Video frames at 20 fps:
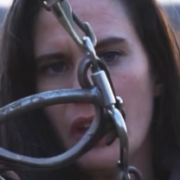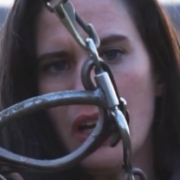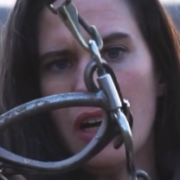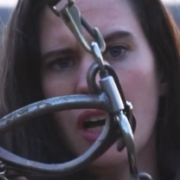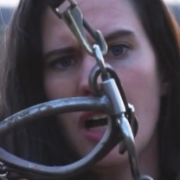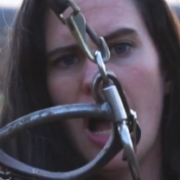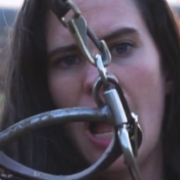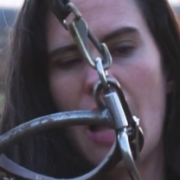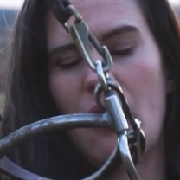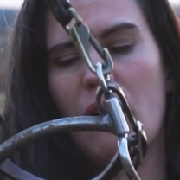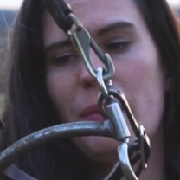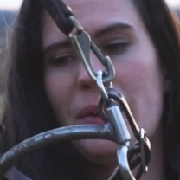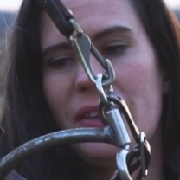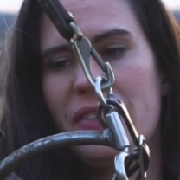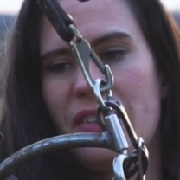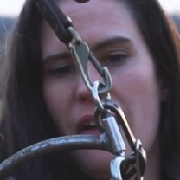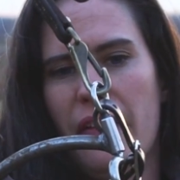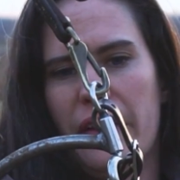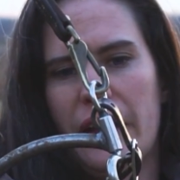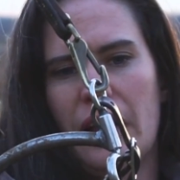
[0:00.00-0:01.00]
I will be
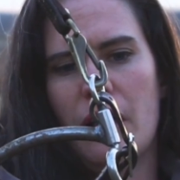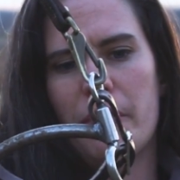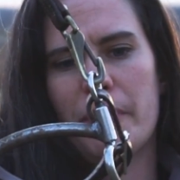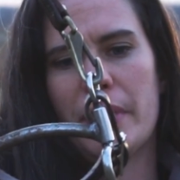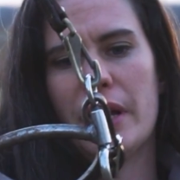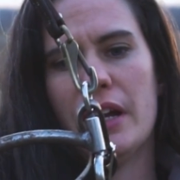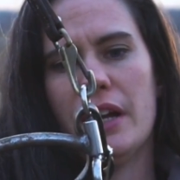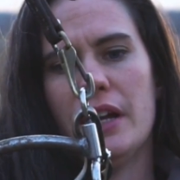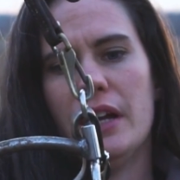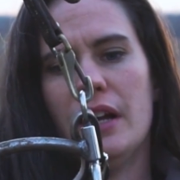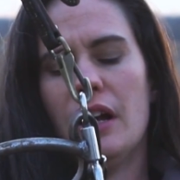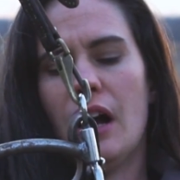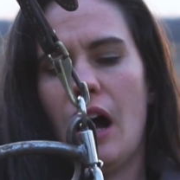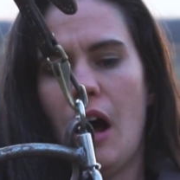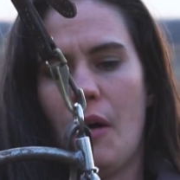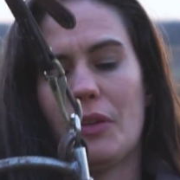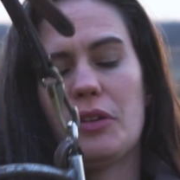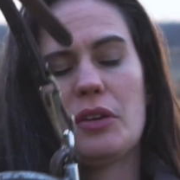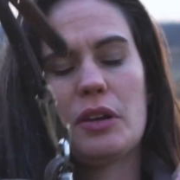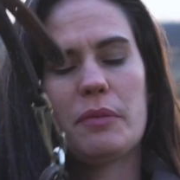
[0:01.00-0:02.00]
selling them.
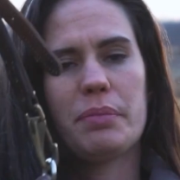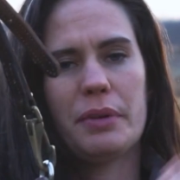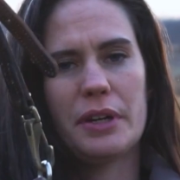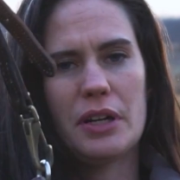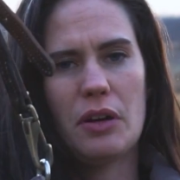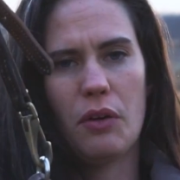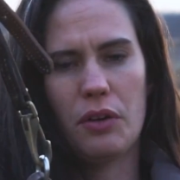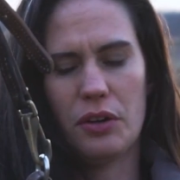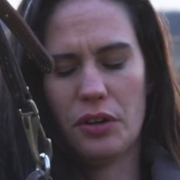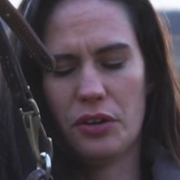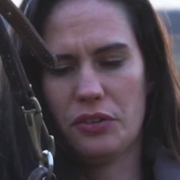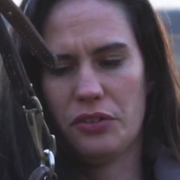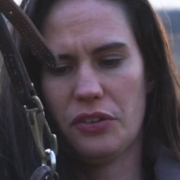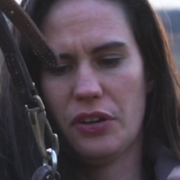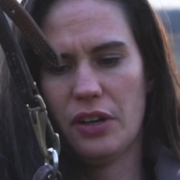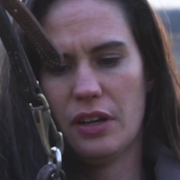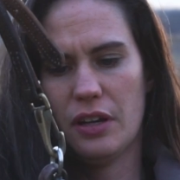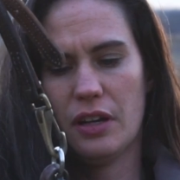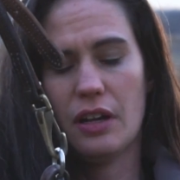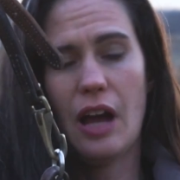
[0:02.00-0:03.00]
I'll be doing pre-orders
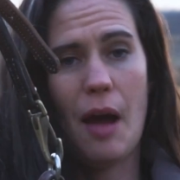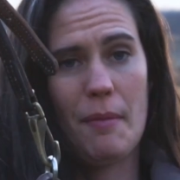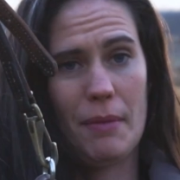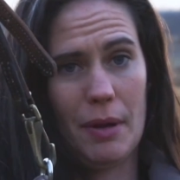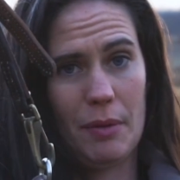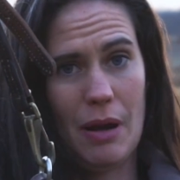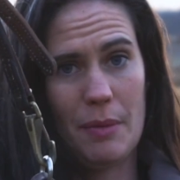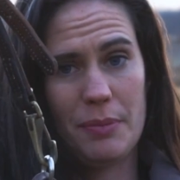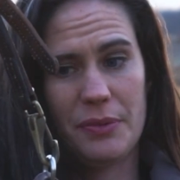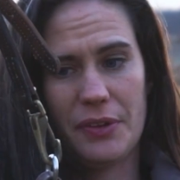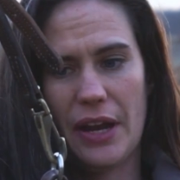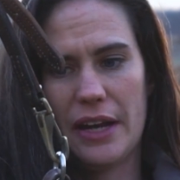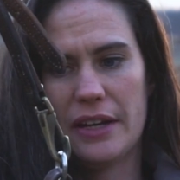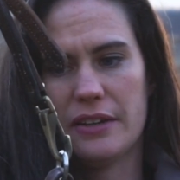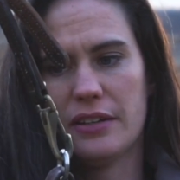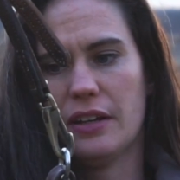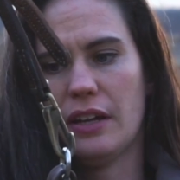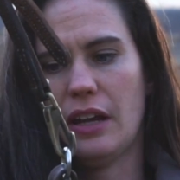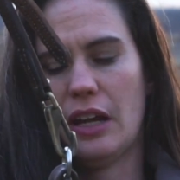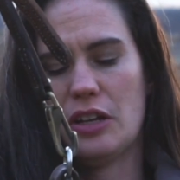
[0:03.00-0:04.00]
on my
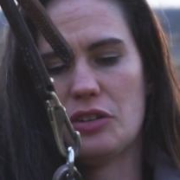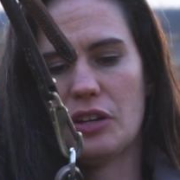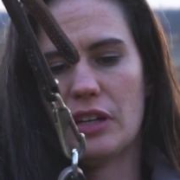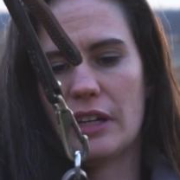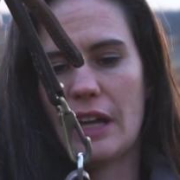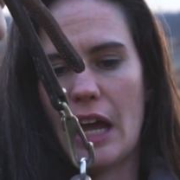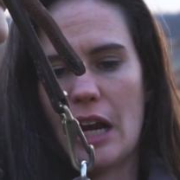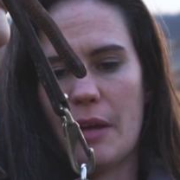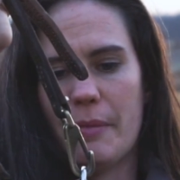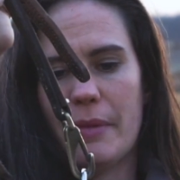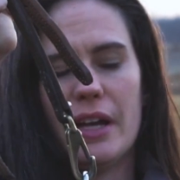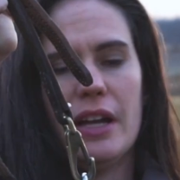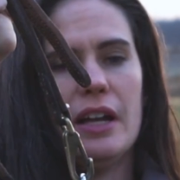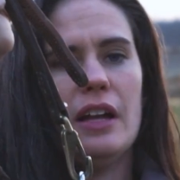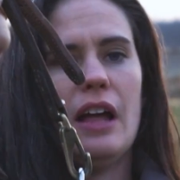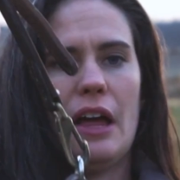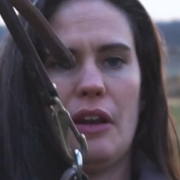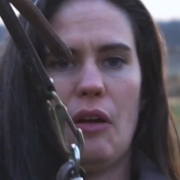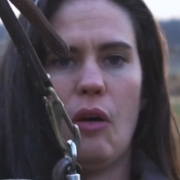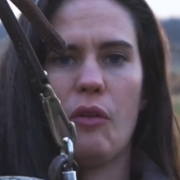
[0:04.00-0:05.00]
website, and you can get them,
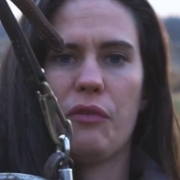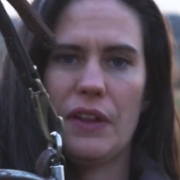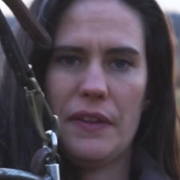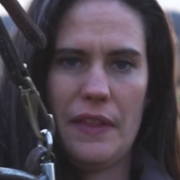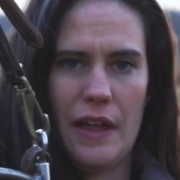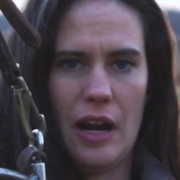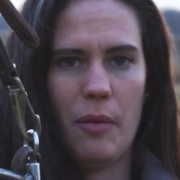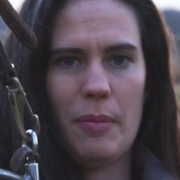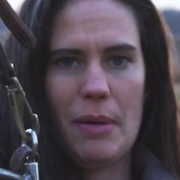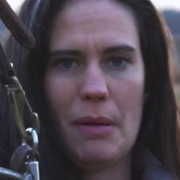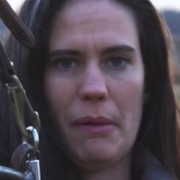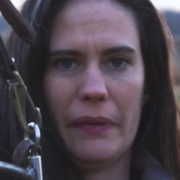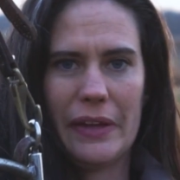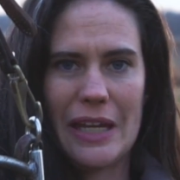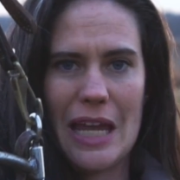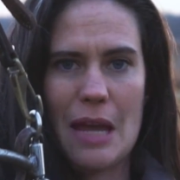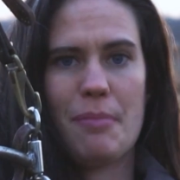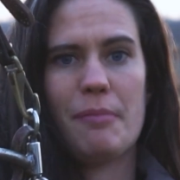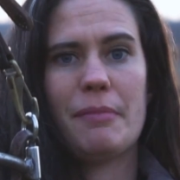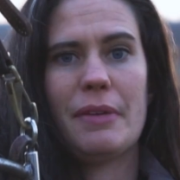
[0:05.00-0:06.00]
and hopefully then I'll be able to
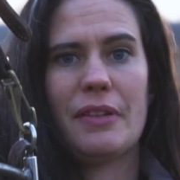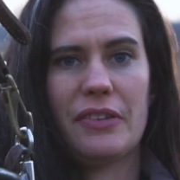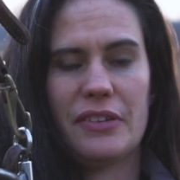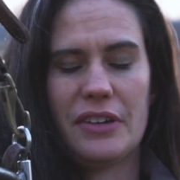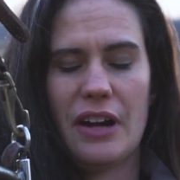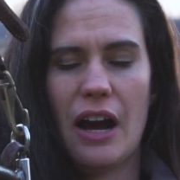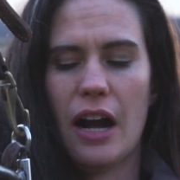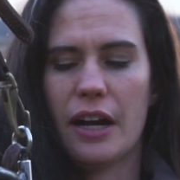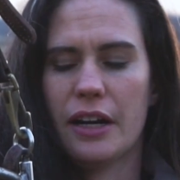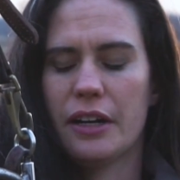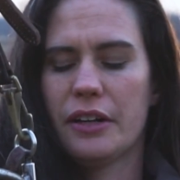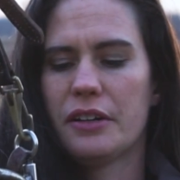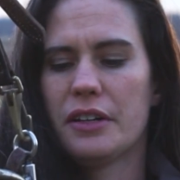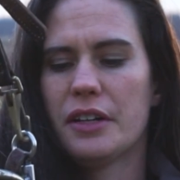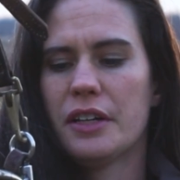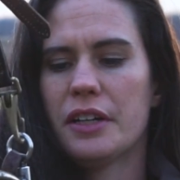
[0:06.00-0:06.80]
keep them in stock.